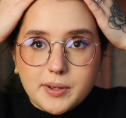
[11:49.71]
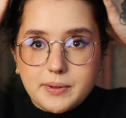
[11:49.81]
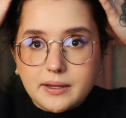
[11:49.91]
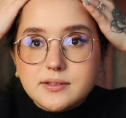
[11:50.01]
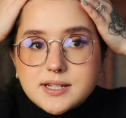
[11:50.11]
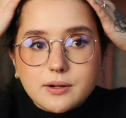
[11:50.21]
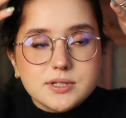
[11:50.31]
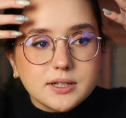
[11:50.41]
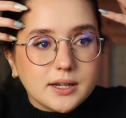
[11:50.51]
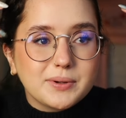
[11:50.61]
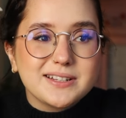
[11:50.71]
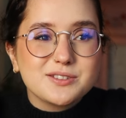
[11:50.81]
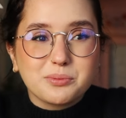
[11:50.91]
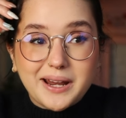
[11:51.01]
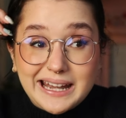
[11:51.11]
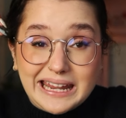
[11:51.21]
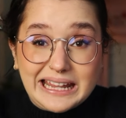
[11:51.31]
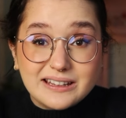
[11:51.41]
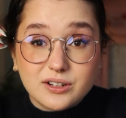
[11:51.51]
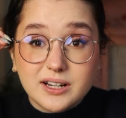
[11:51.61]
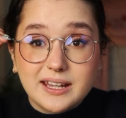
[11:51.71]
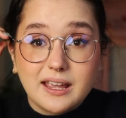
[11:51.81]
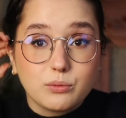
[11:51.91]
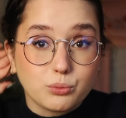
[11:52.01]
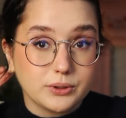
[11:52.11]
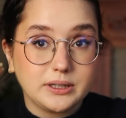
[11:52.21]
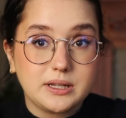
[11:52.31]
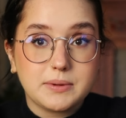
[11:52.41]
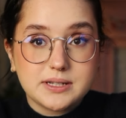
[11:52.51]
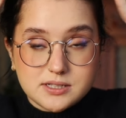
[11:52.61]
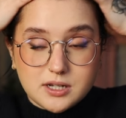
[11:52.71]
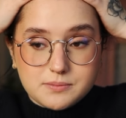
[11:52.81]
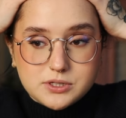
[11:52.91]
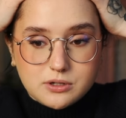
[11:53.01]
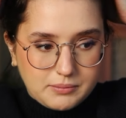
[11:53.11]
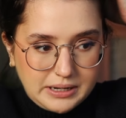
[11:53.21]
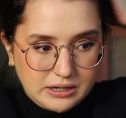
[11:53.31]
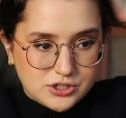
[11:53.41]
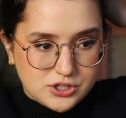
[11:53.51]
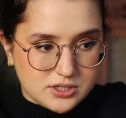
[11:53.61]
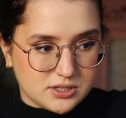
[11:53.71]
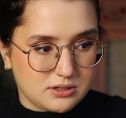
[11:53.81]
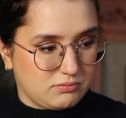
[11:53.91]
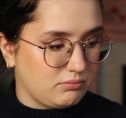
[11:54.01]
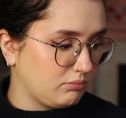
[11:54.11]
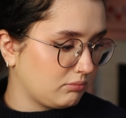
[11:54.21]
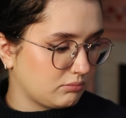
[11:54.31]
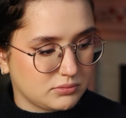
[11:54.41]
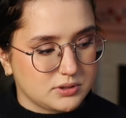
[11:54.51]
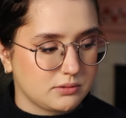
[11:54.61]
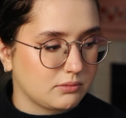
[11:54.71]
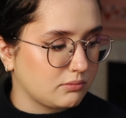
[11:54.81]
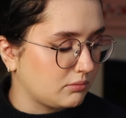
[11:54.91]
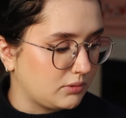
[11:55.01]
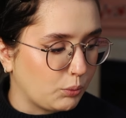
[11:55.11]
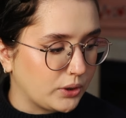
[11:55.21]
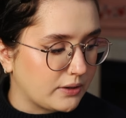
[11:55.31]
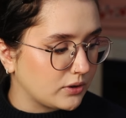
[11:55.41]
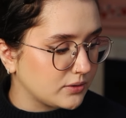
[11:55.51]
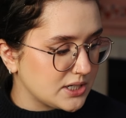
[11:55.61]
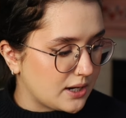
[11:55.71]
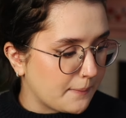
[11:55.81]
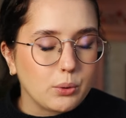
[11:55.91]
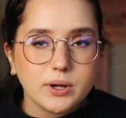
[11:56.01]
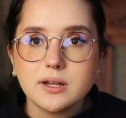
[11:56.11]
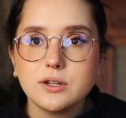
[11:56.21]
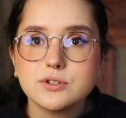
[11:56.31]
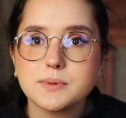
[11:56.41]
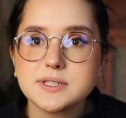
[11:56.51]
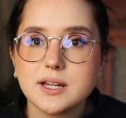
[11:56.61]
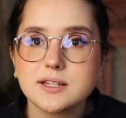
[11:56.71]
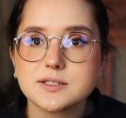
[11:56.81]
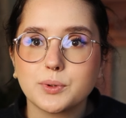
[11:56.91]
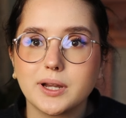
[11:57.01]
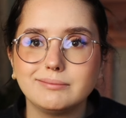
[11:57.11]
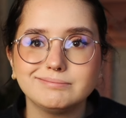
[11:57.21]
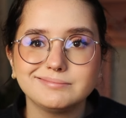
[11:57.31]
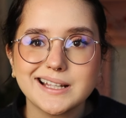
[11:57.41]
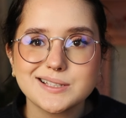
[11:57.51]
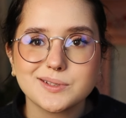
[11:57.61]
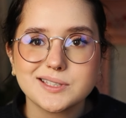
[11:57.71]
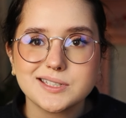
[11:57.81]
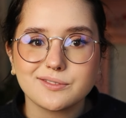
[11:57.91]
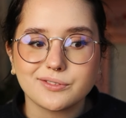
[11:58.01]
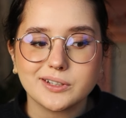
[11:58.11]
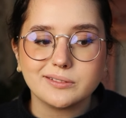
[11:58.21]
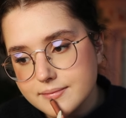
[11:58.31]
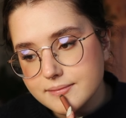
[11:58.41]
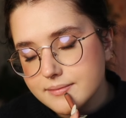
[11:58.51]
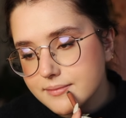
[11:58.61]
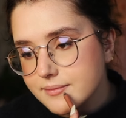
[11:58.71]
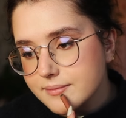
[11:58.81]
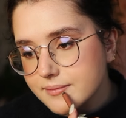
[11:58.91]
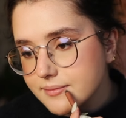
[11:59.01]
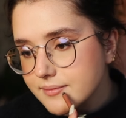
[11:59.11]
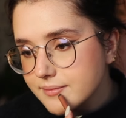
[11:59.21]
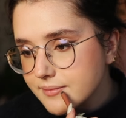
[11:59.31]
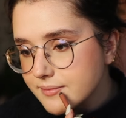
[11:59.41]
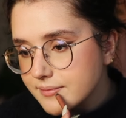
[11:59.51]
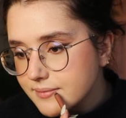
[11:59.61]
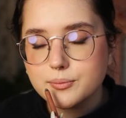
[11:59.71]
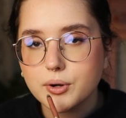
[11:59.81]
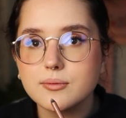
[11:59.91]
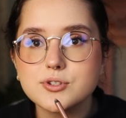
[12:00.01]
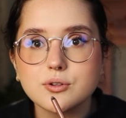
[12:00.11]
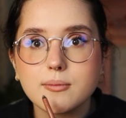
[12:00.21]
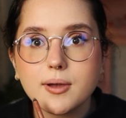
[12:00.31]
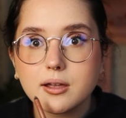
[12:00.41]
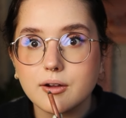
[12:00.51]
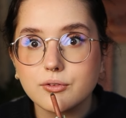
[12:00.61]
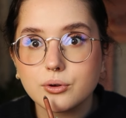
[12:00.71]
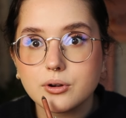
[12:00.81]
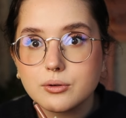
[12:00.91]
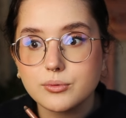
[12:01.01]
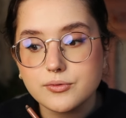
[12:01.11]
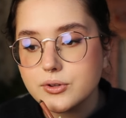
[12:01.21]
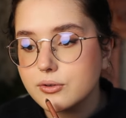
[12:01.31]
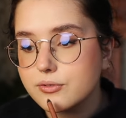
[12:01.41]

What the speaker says: my bangs down today, but it's rainy and they're gonna get really messed up. So my hair's just in whatever today. Oh, I didn't use my setting spray. That's what's different. Tomorrow I'm doing my cover reveal